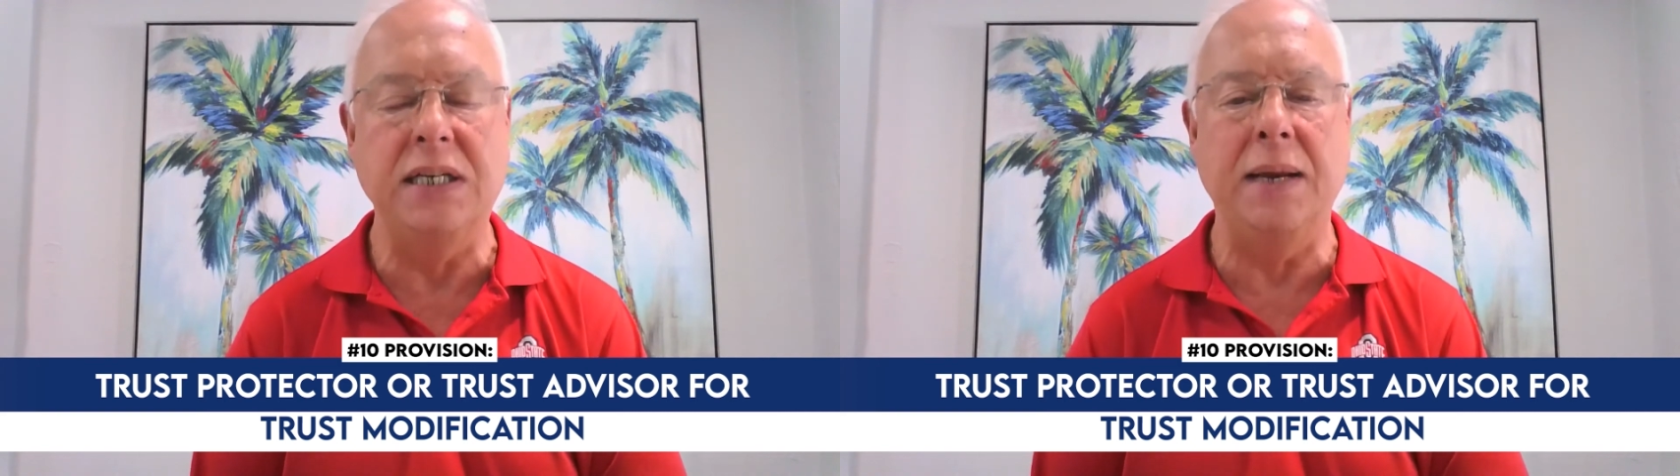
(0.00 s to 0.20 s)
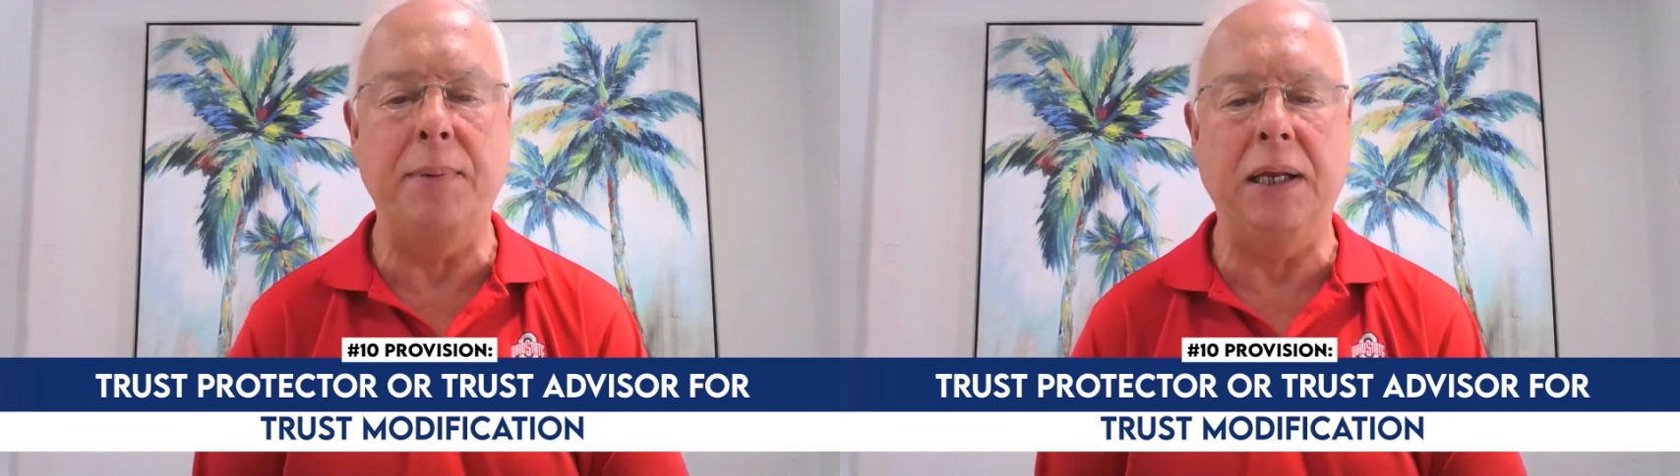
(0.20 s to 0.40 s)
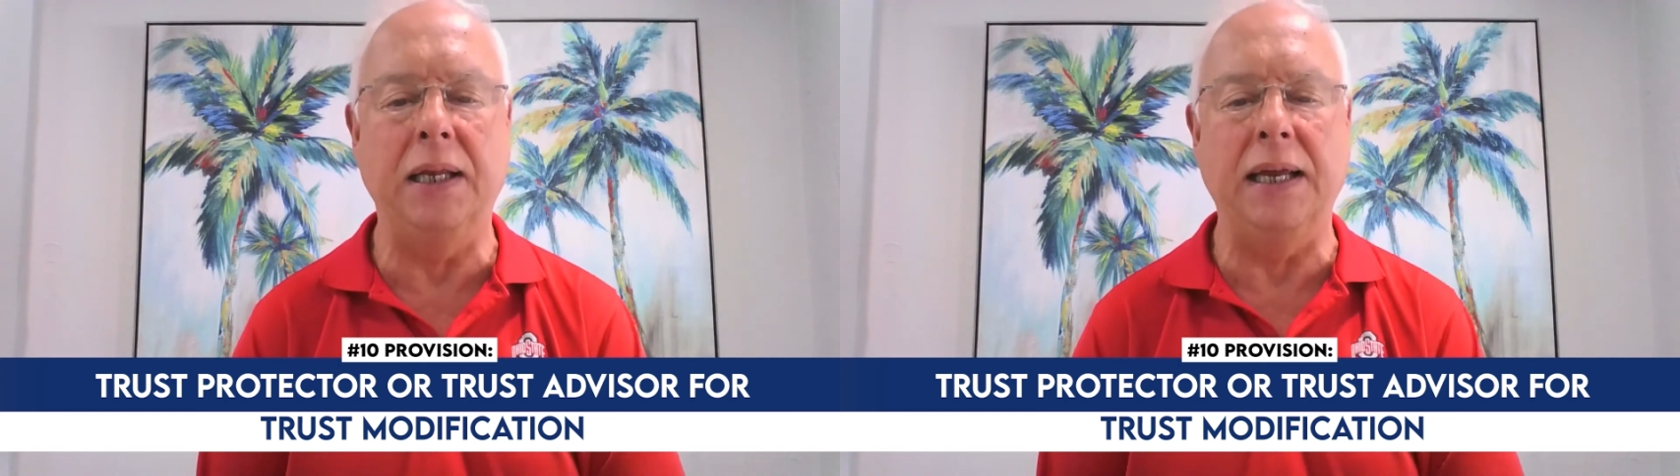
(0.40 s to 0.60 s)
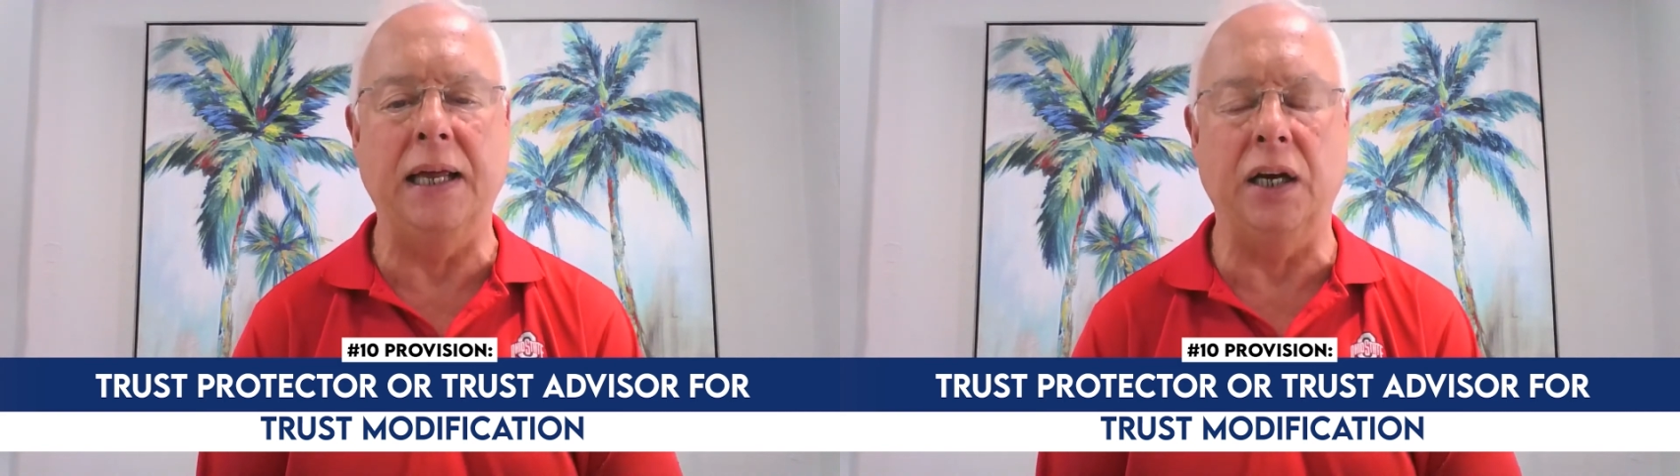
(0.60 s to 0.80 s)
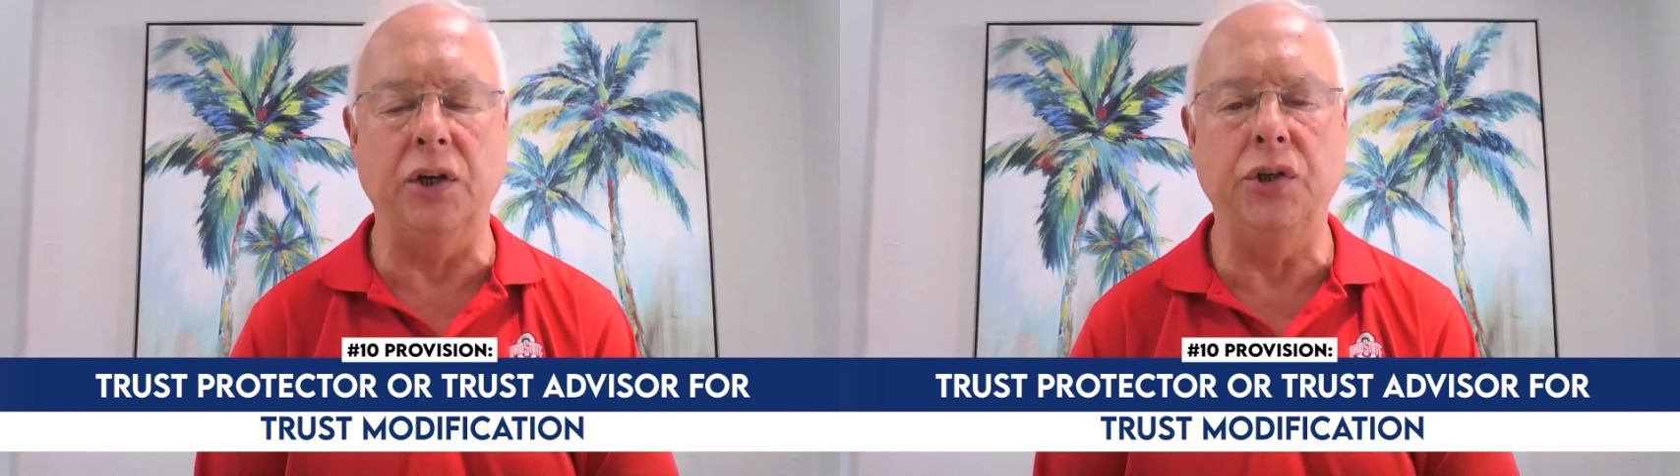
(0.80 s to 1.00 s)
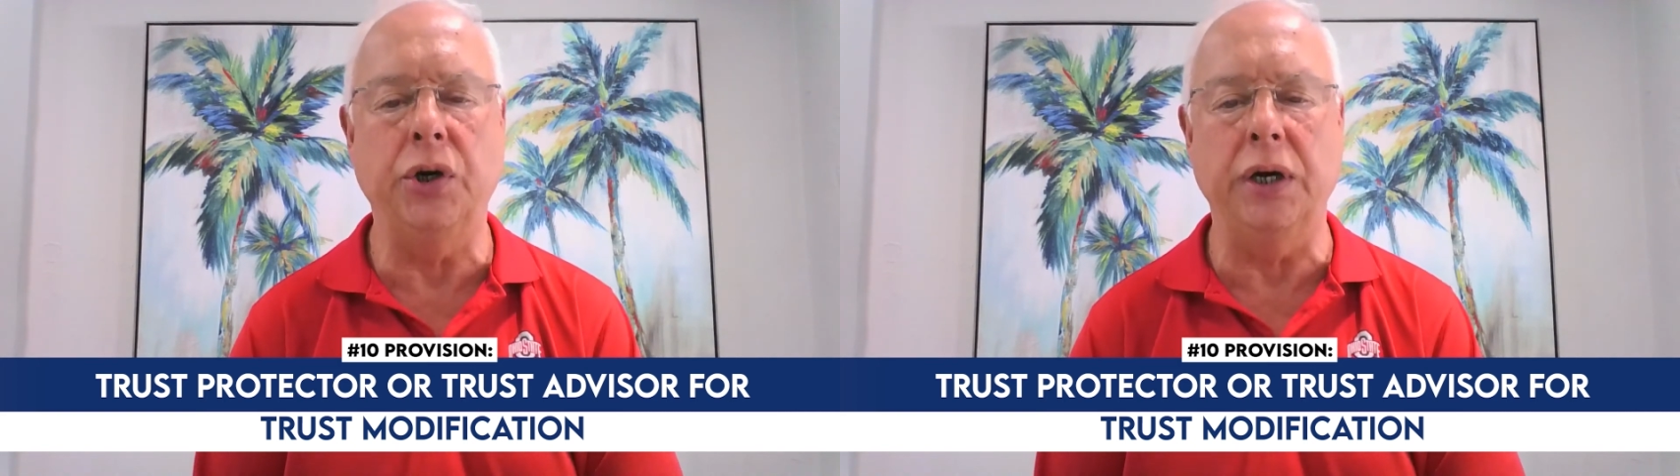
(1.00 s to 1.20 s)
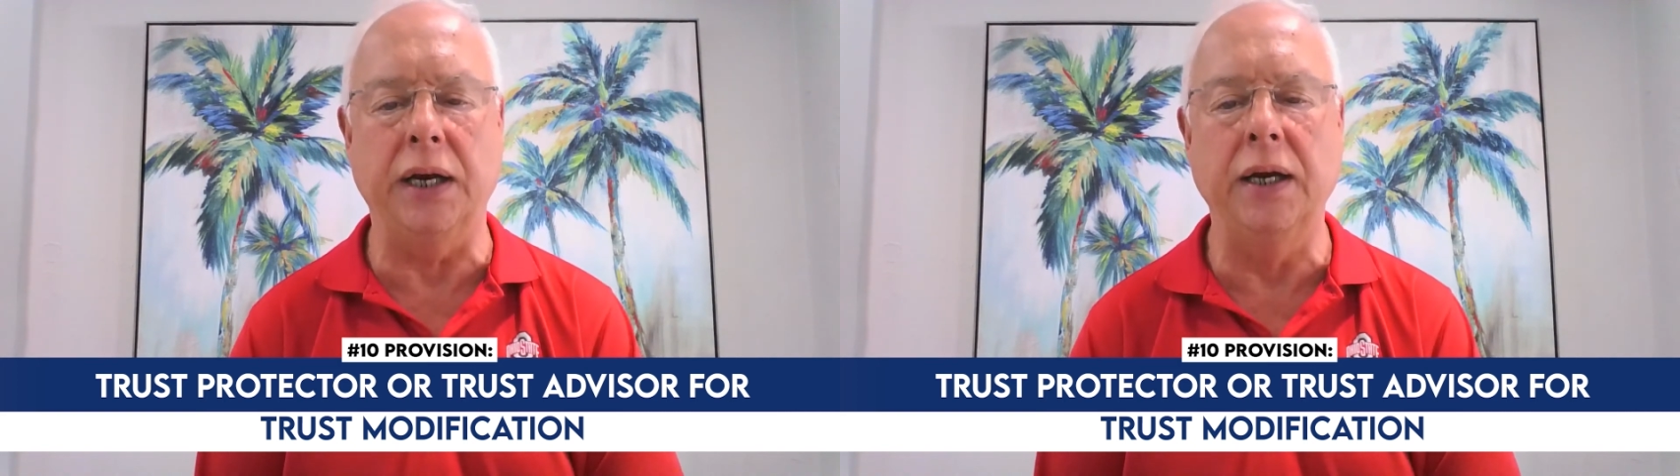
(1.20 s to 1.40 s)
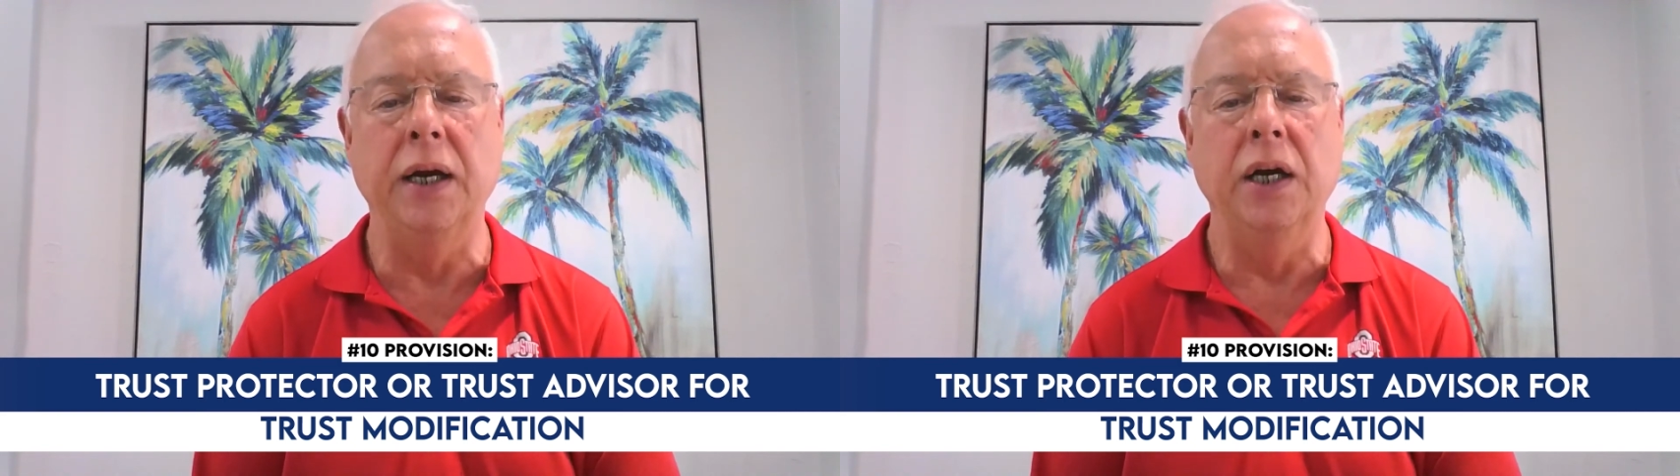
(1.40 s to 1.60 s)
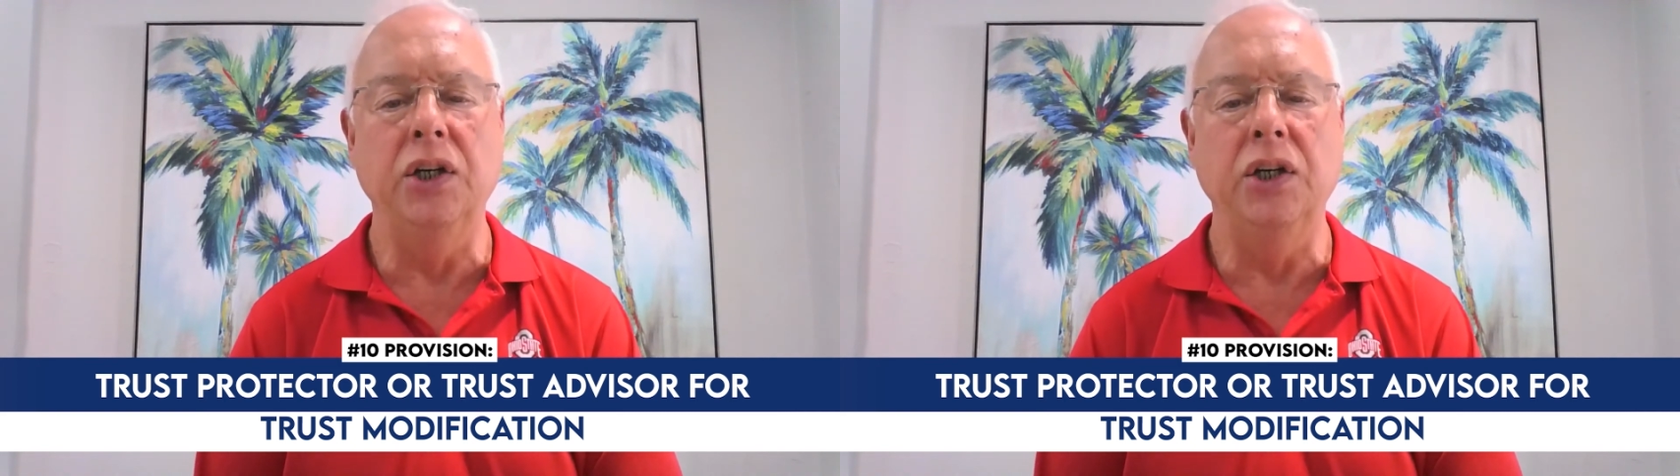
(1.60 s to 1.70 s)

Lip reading: typically an attorney,